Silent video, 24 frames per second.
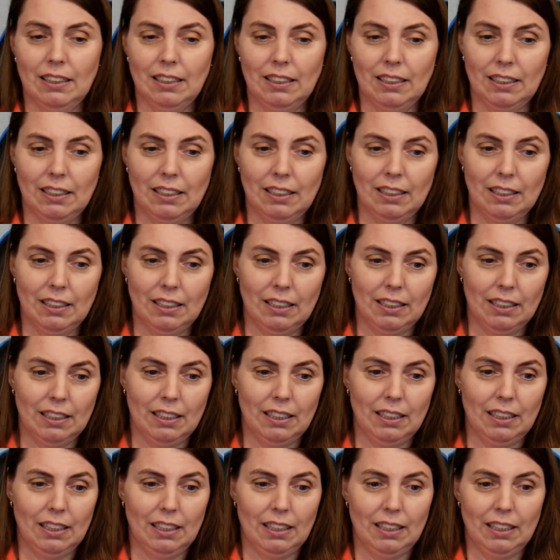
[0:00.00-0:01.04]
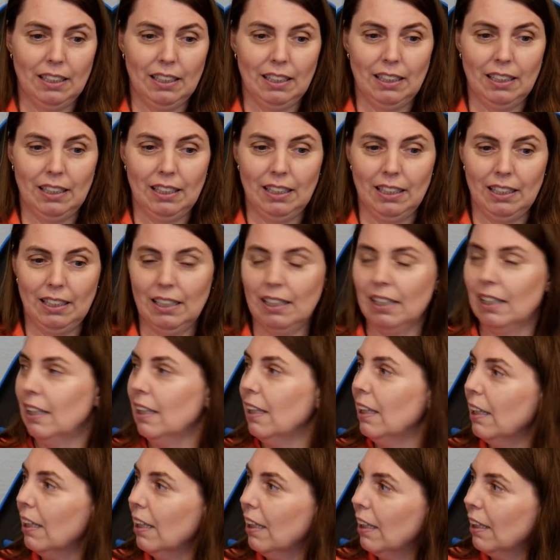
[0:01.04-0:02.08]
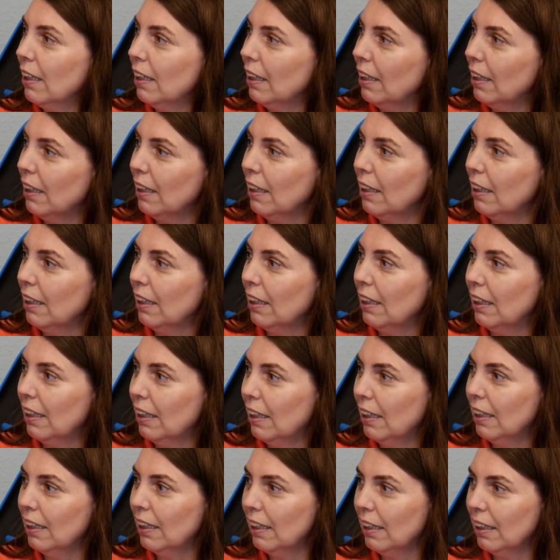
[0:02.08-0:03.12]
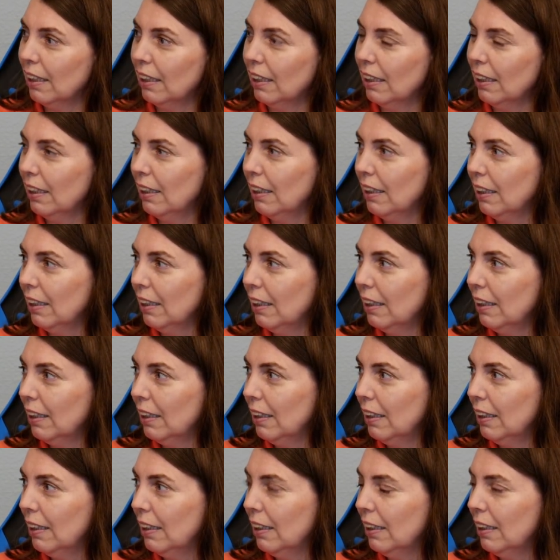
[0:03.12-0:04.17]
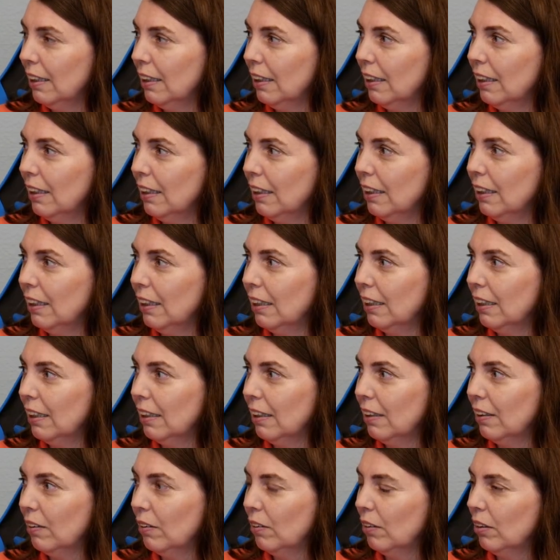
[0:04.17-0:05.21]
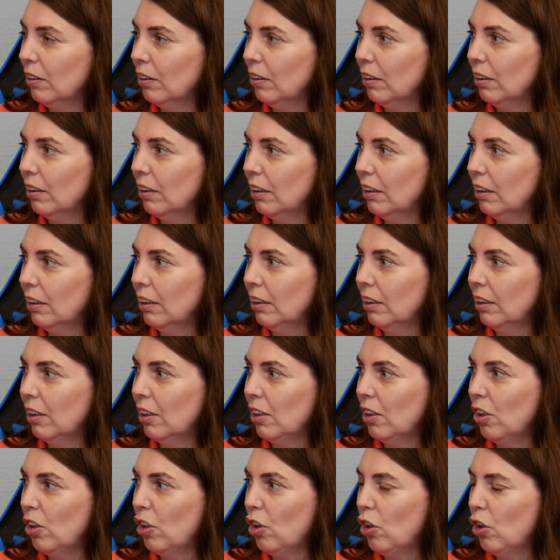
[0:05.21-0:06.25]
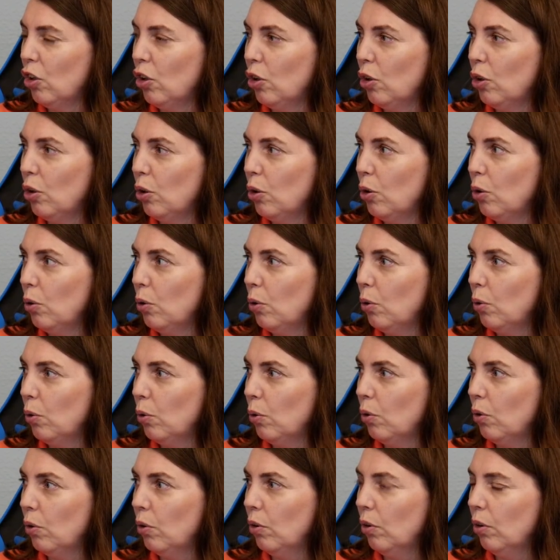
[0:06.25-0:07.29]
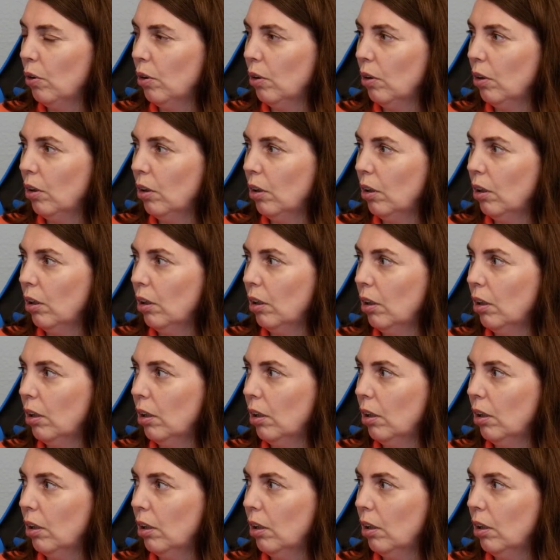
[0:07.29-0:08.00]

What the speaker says: No words are spoken by the person on screen.